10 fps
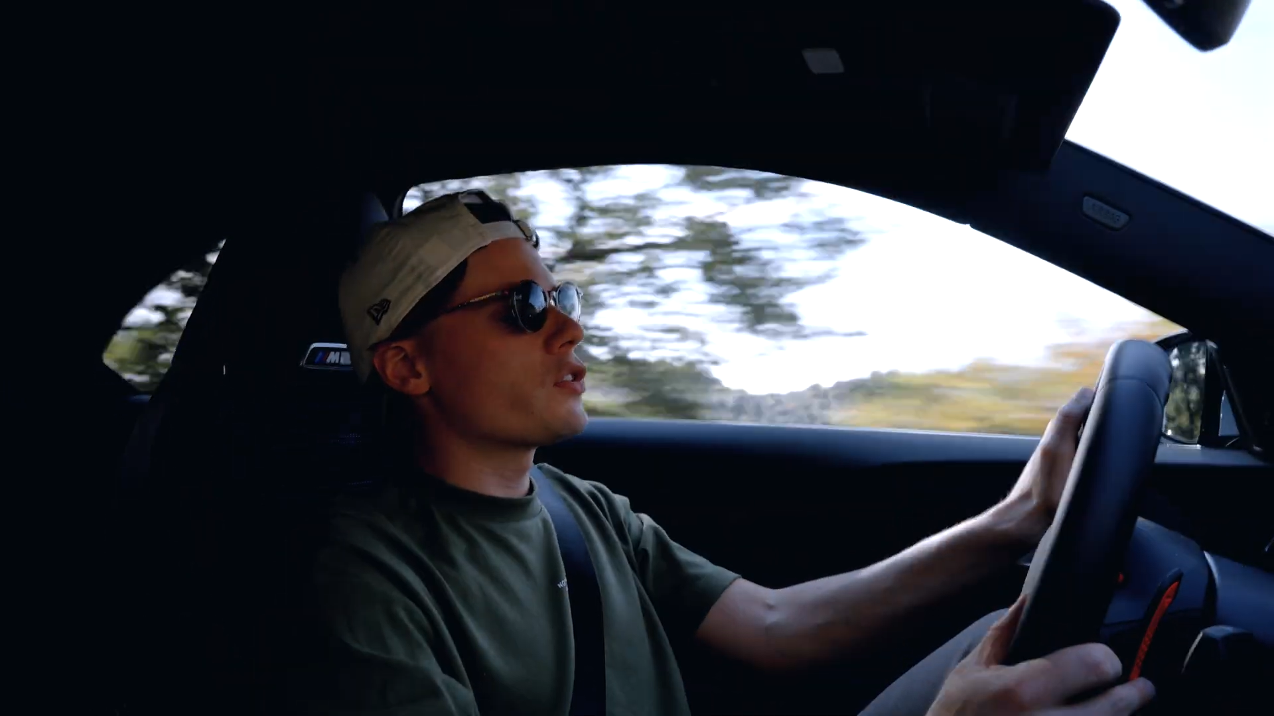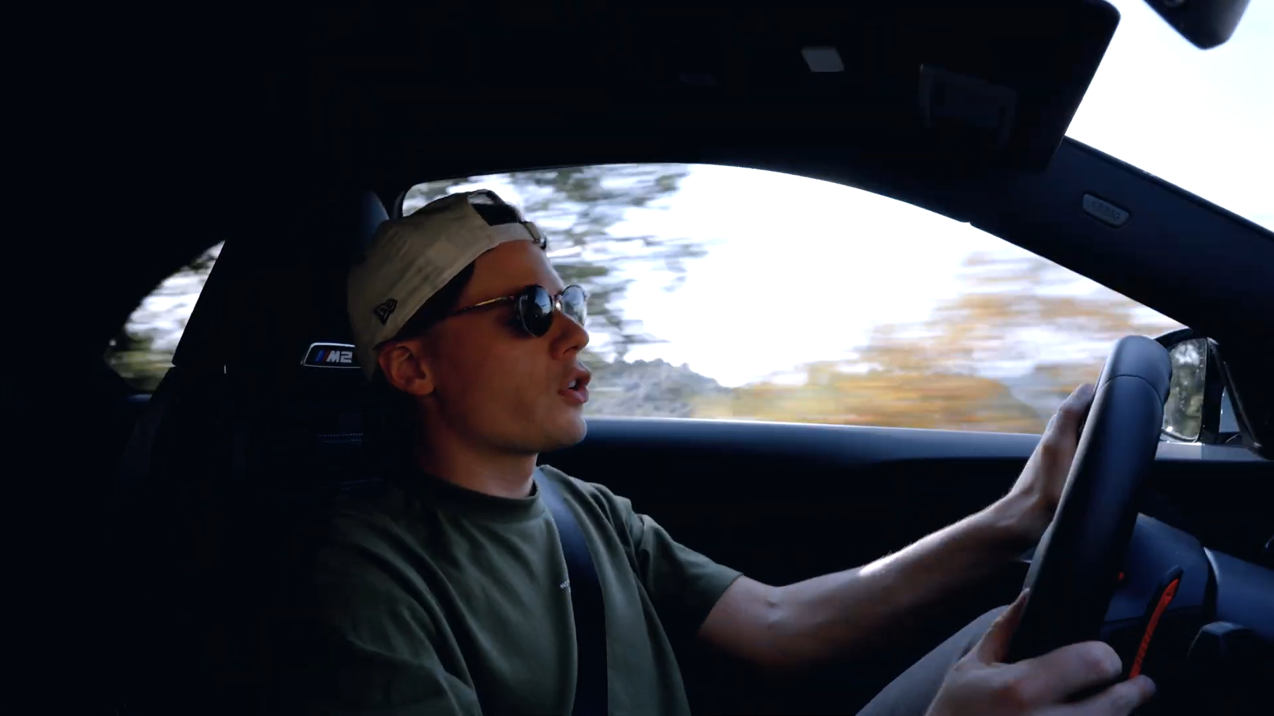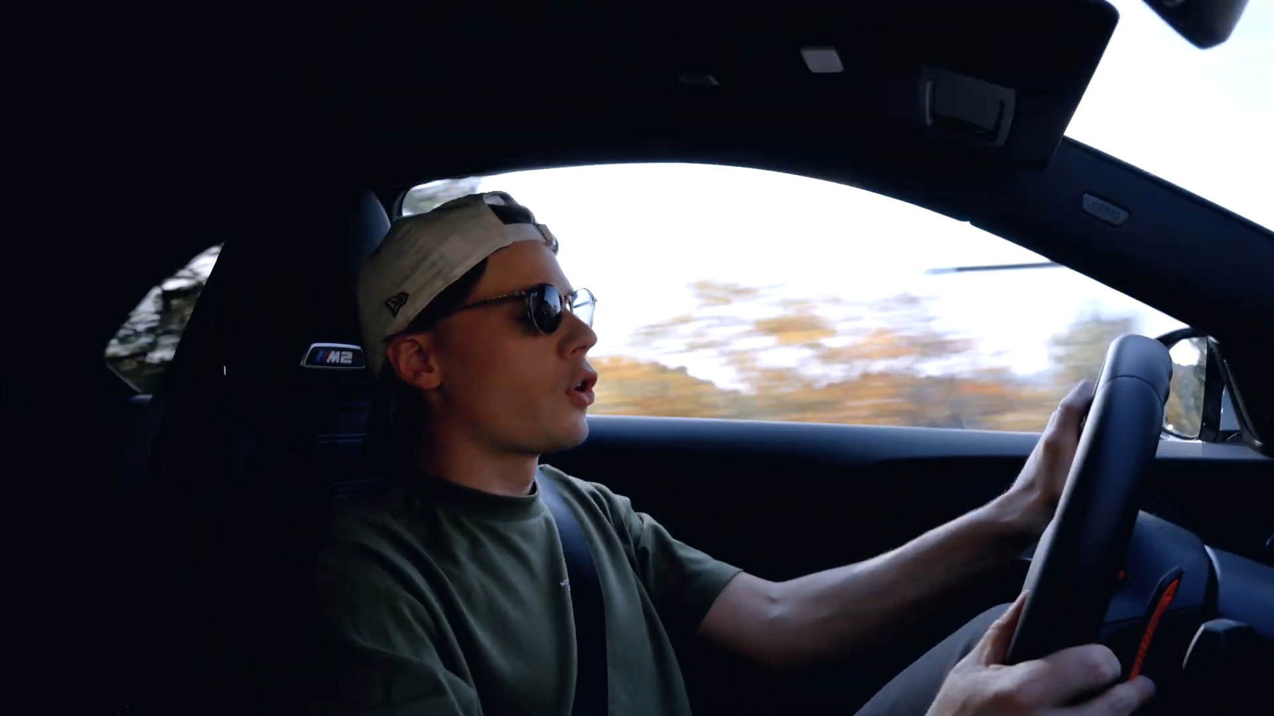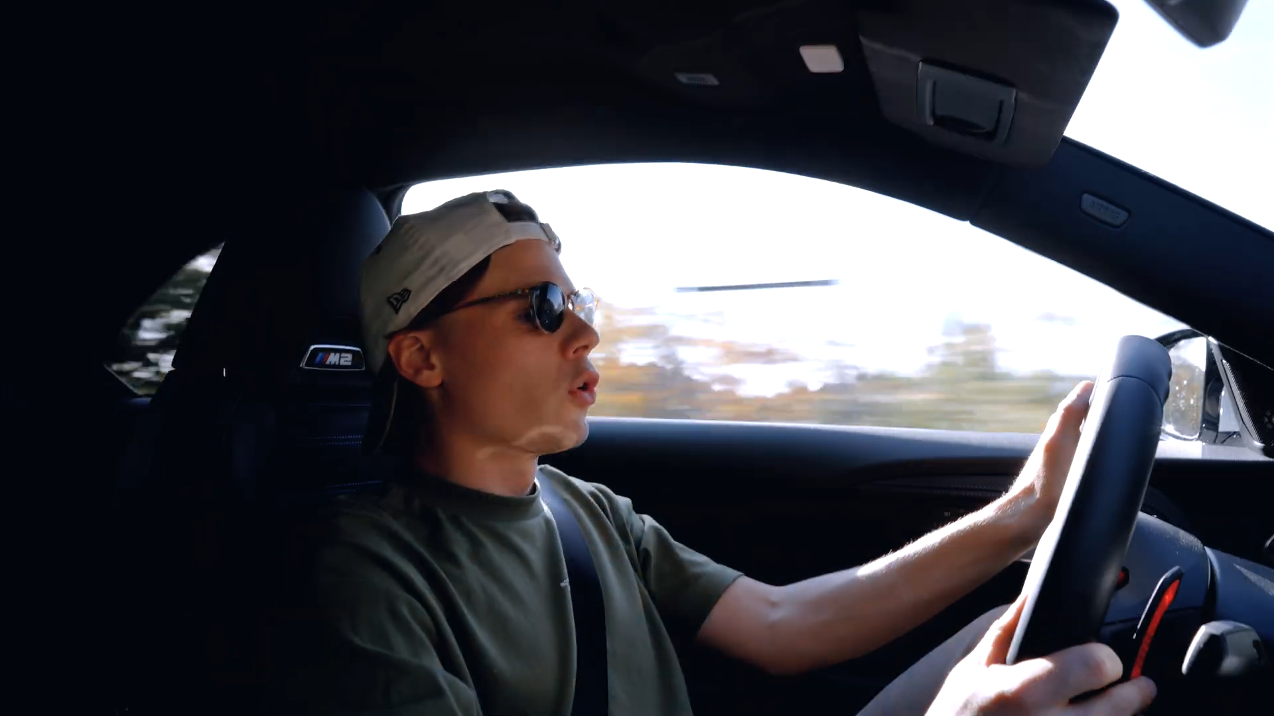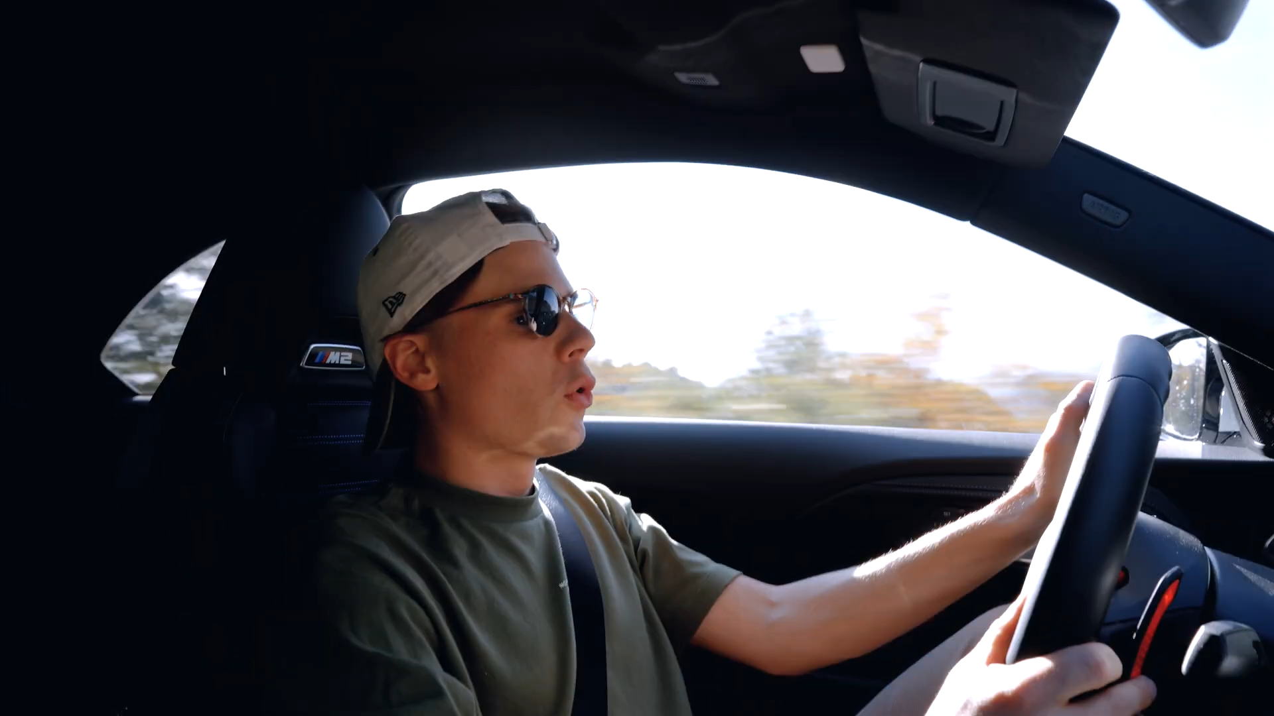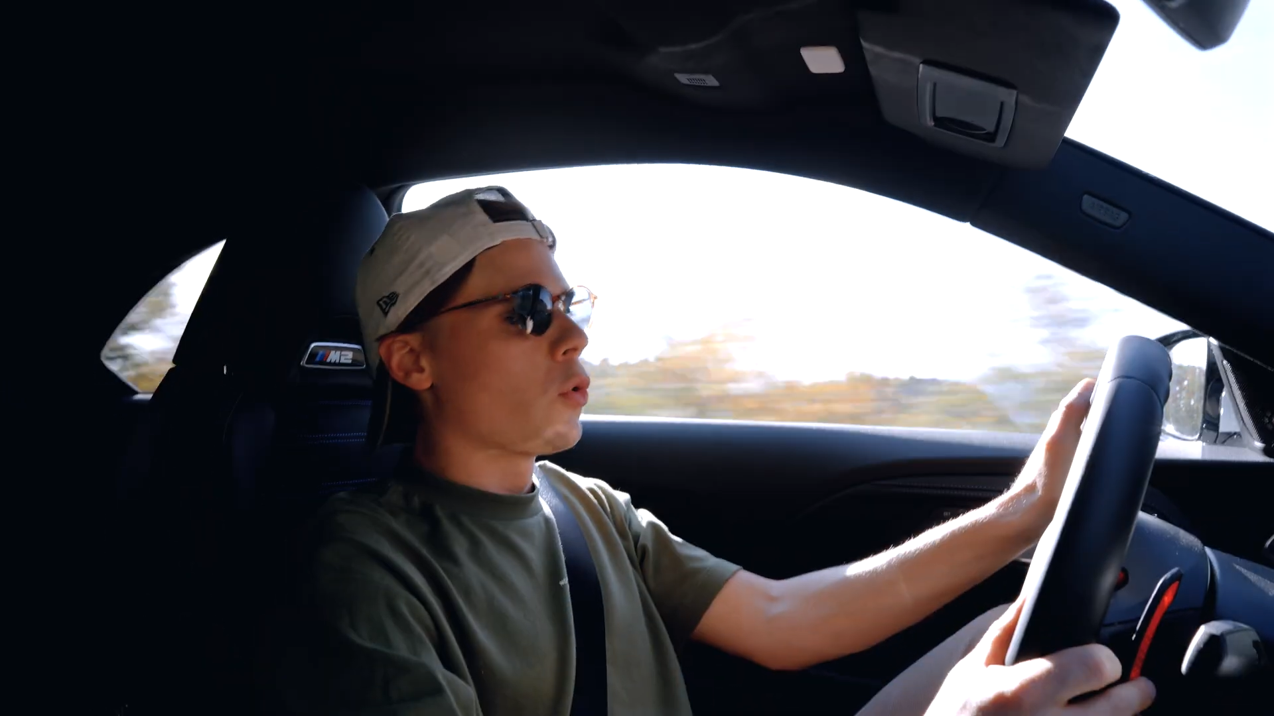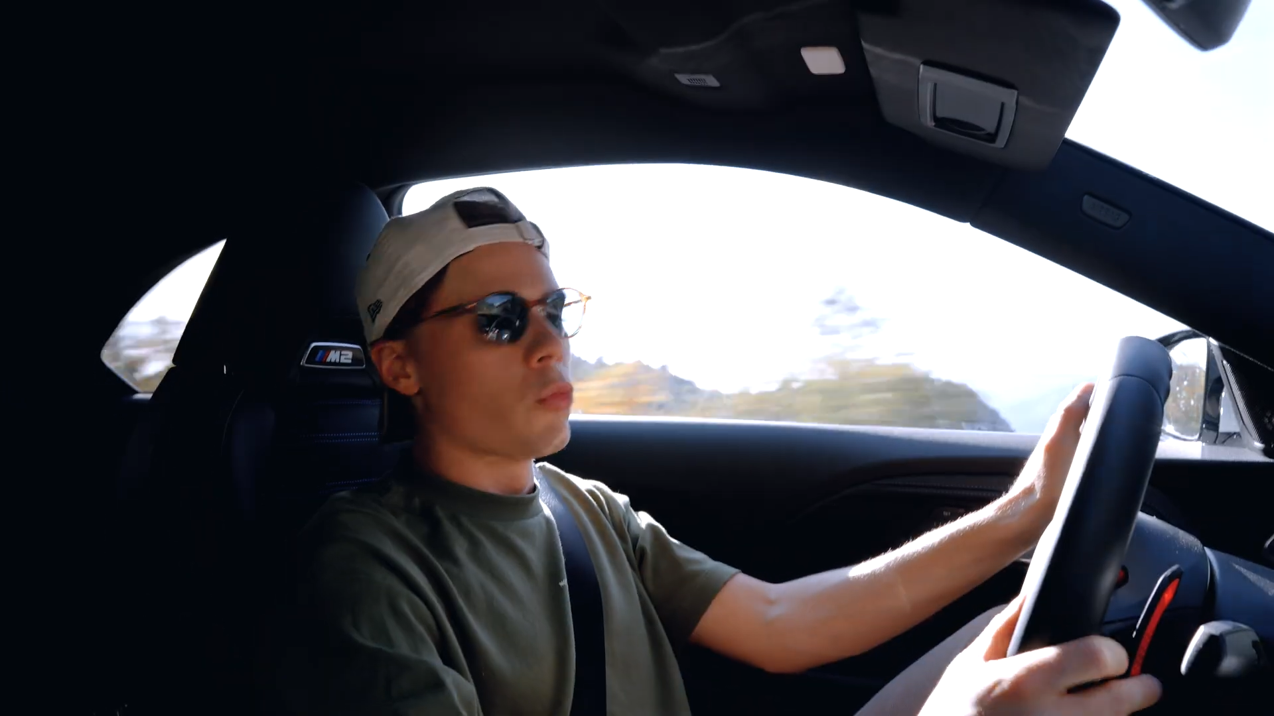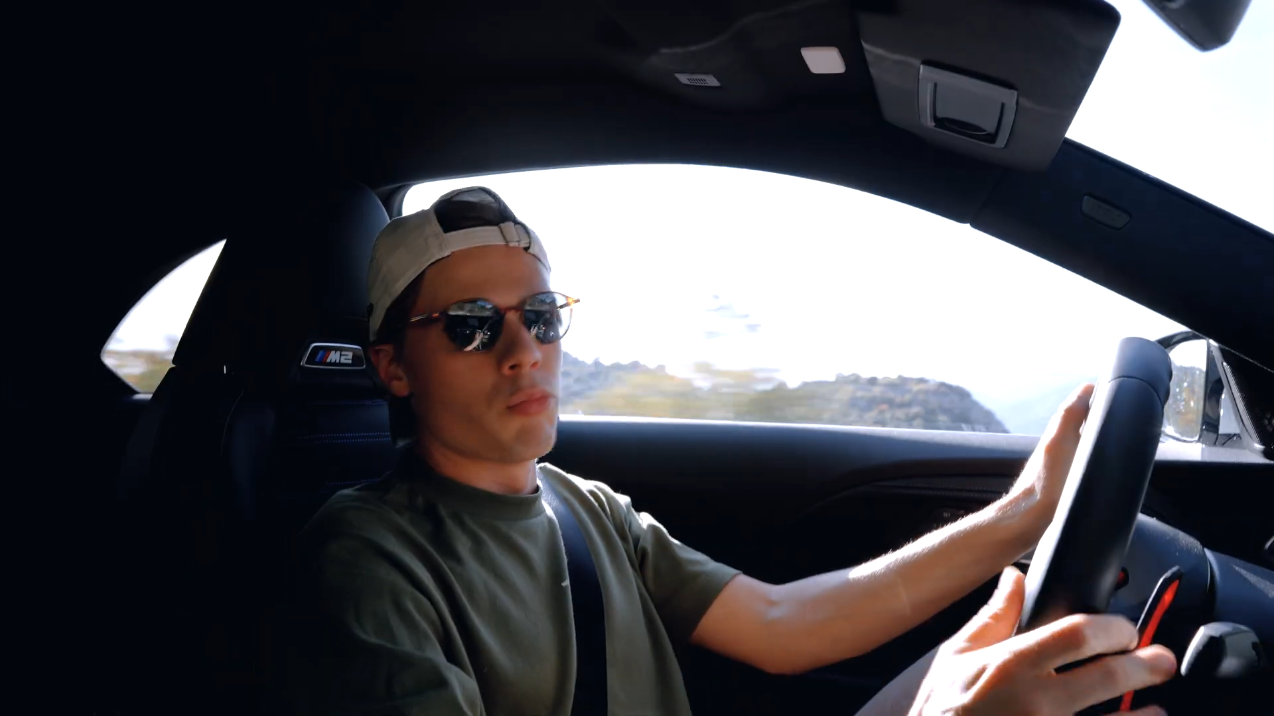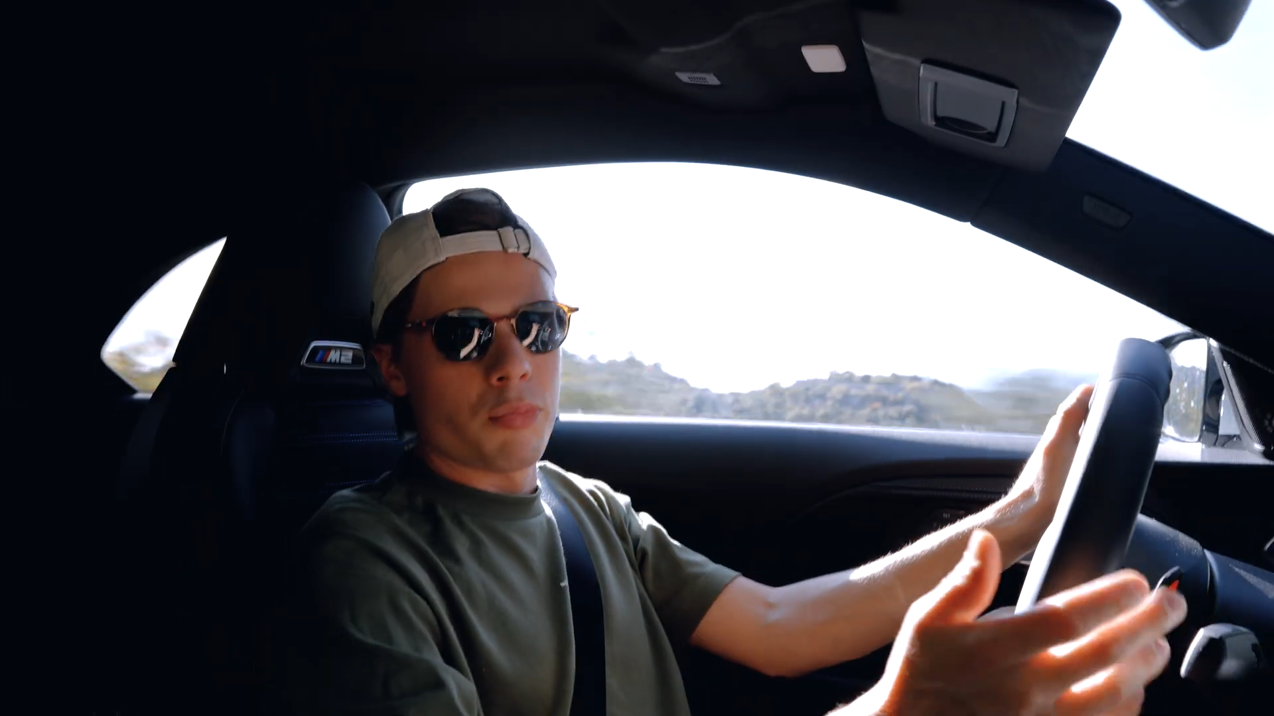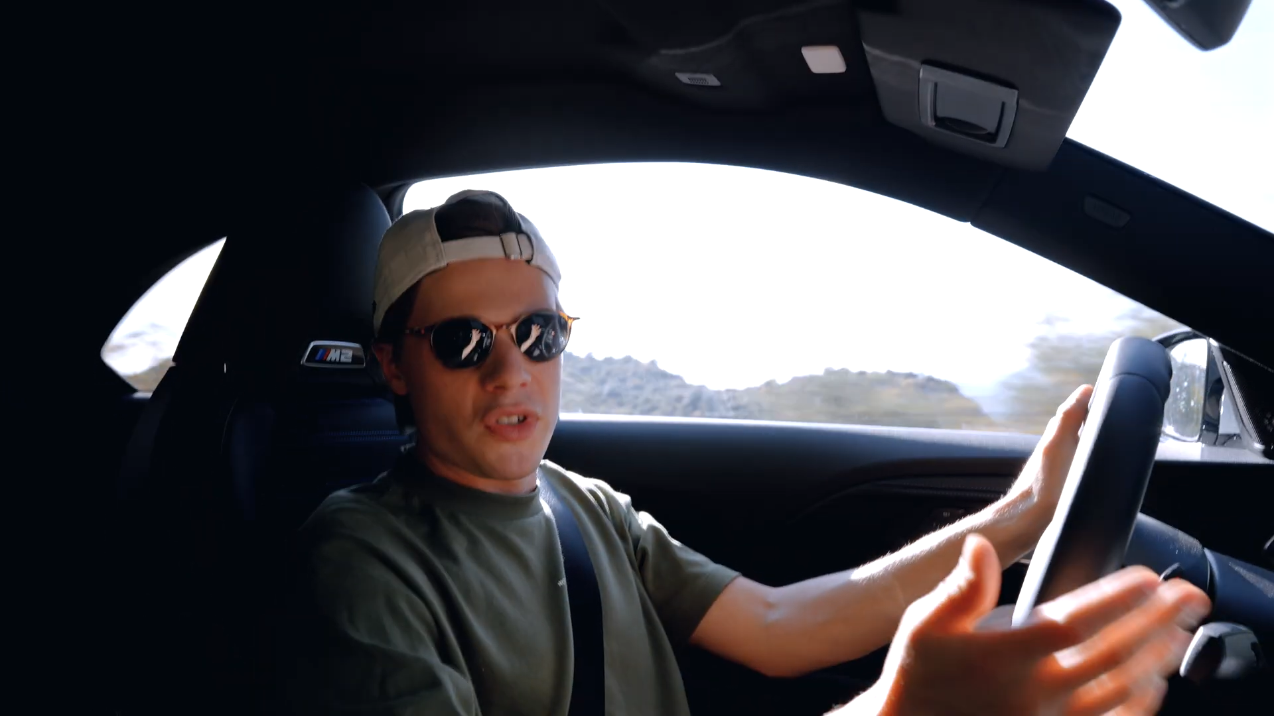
so